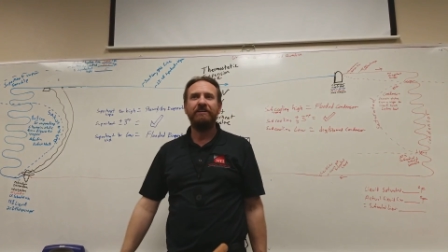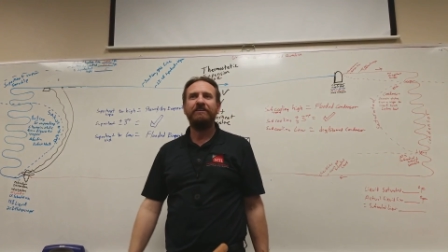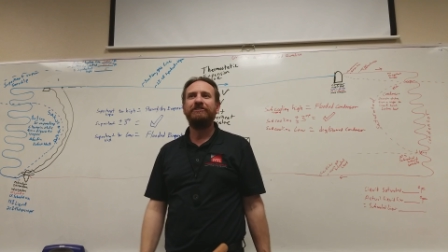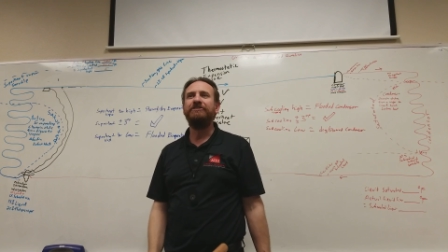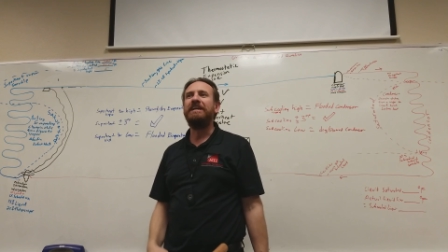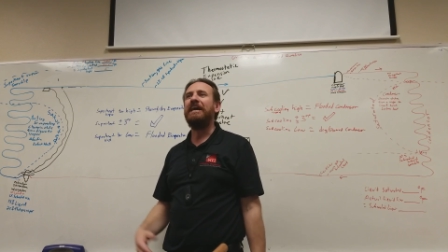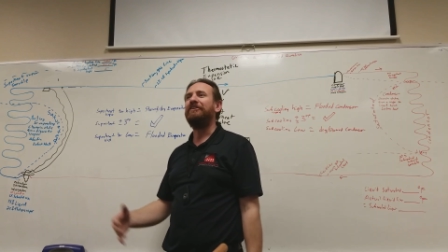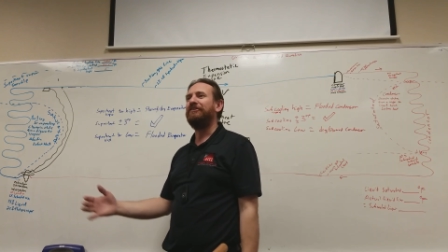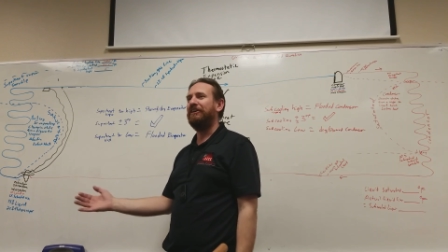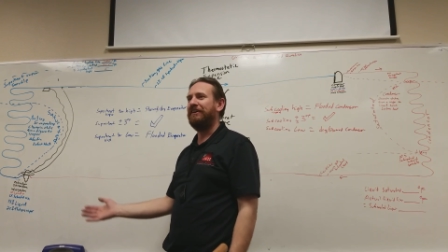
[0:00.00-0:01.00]
So now
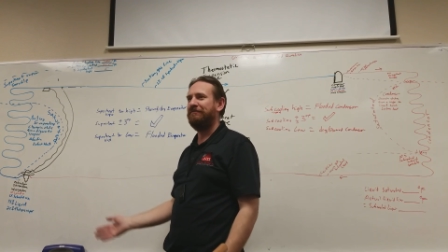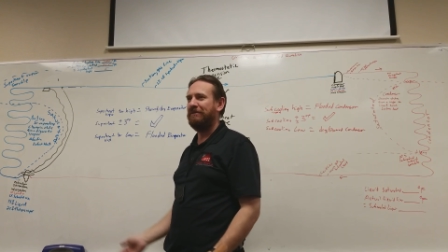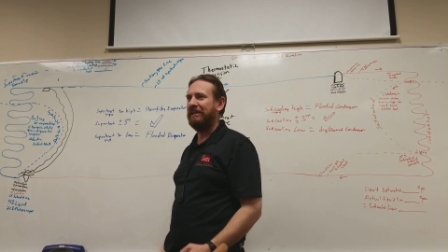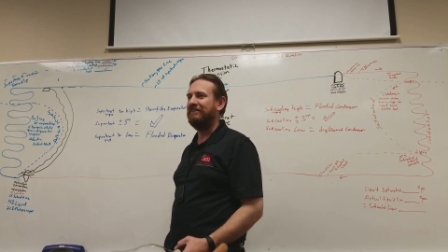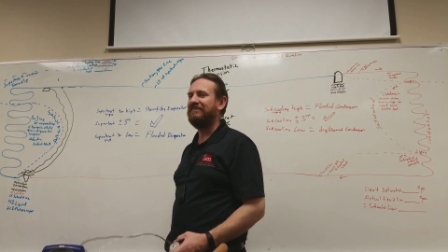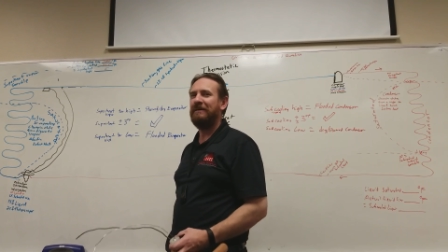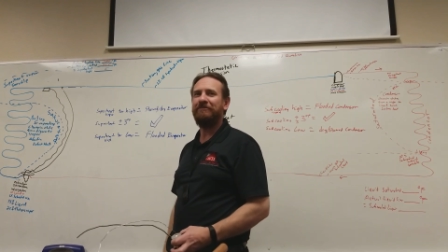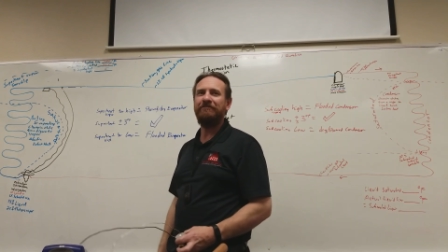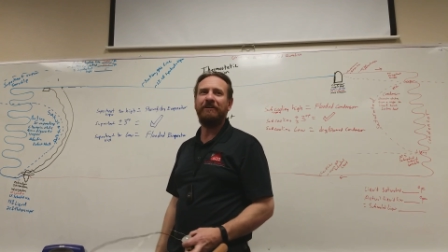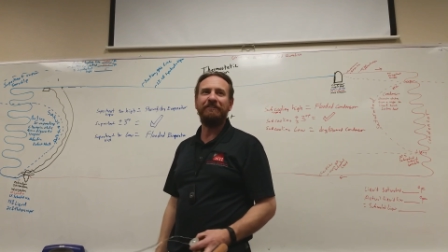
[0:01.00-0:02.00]
there's a lot of money and steps
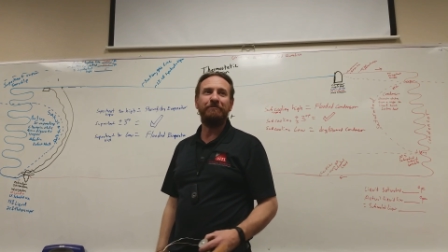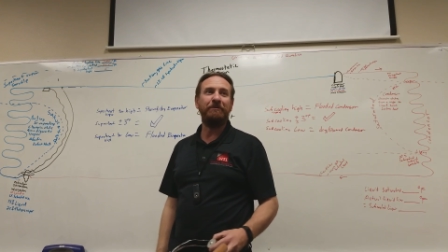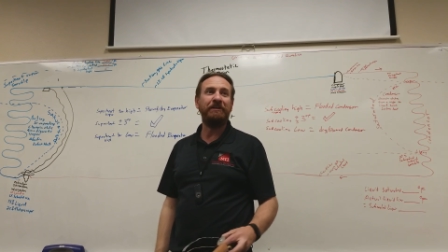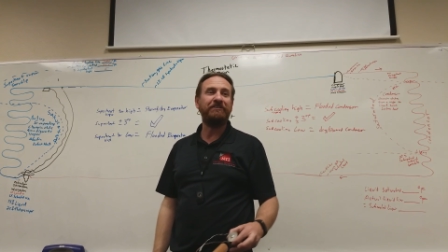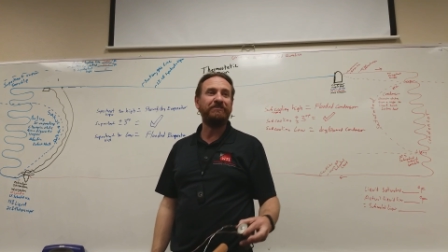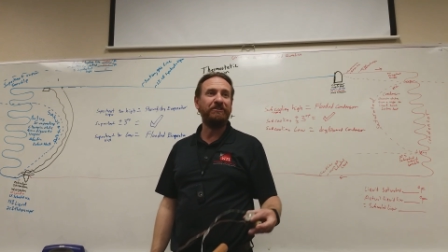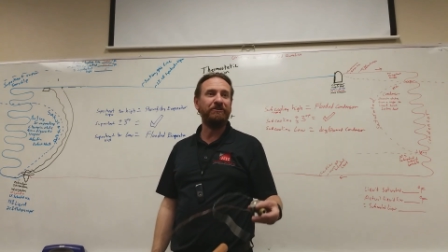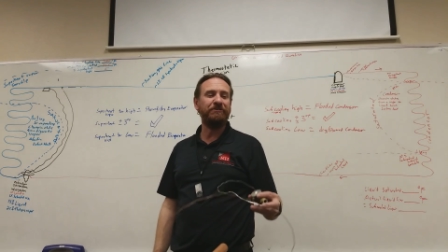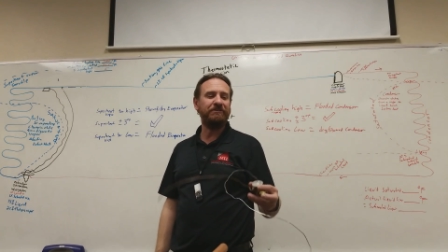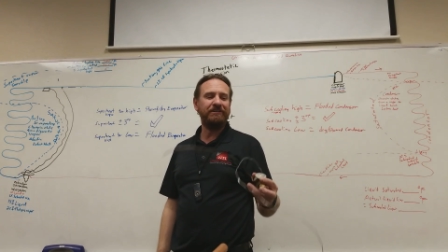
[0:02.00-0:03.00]
involved. But when it's
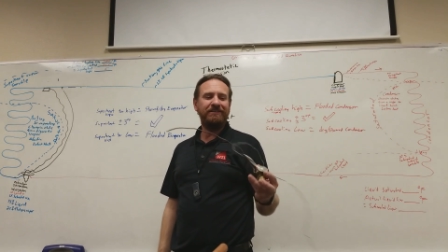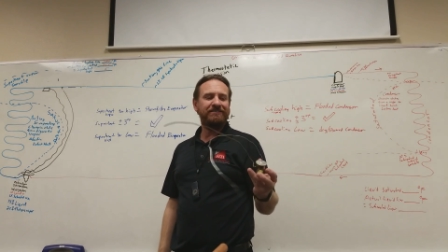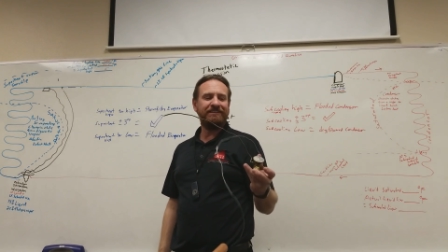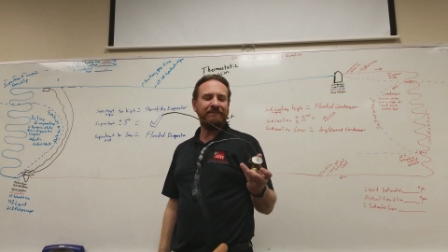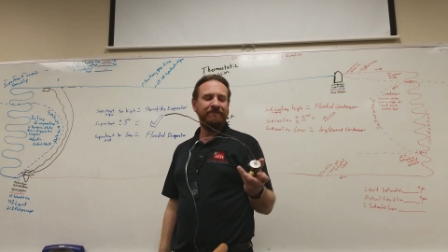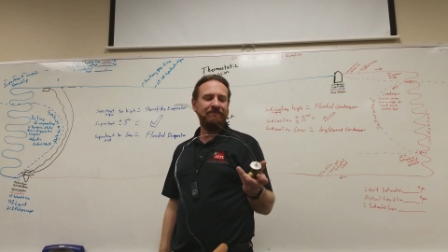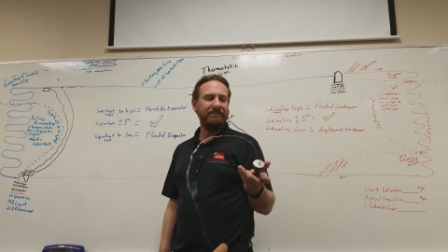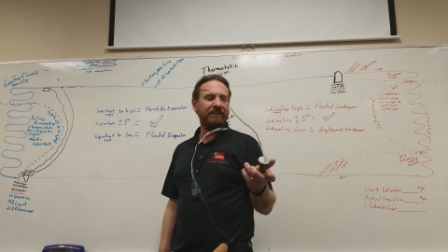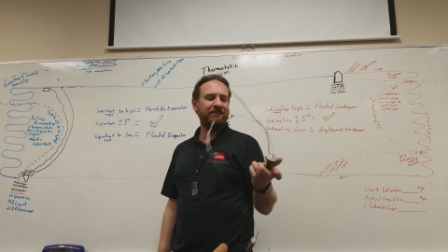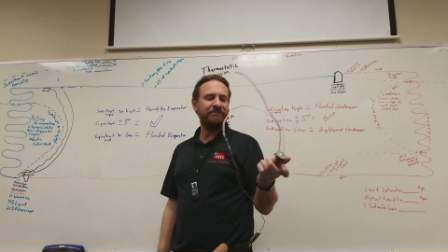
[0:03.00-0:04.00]
new, it's like fifty
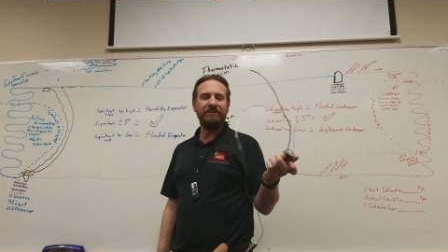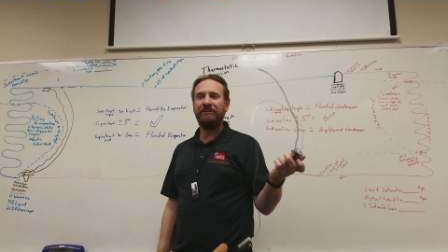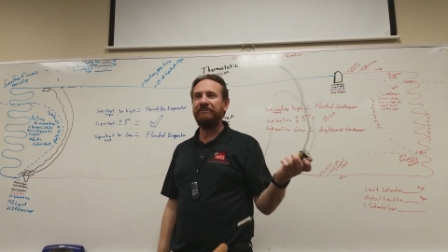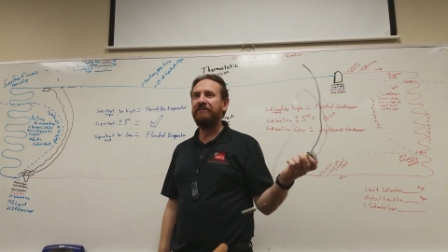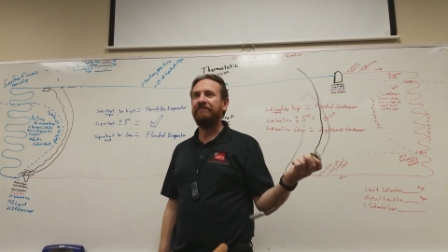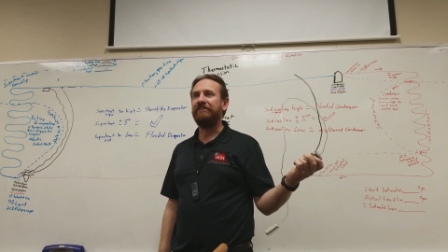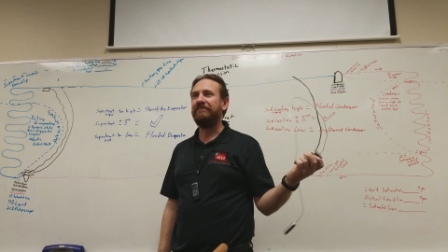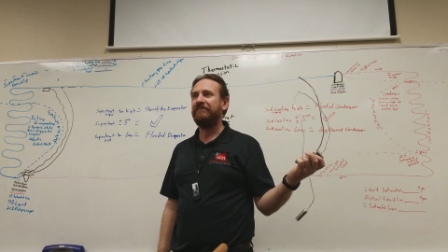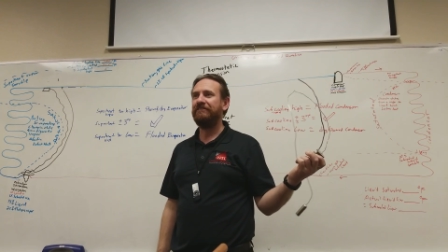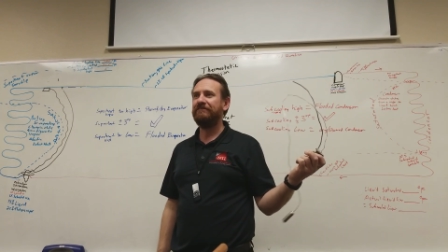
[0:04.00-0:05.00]
dollars, hundred dollar difference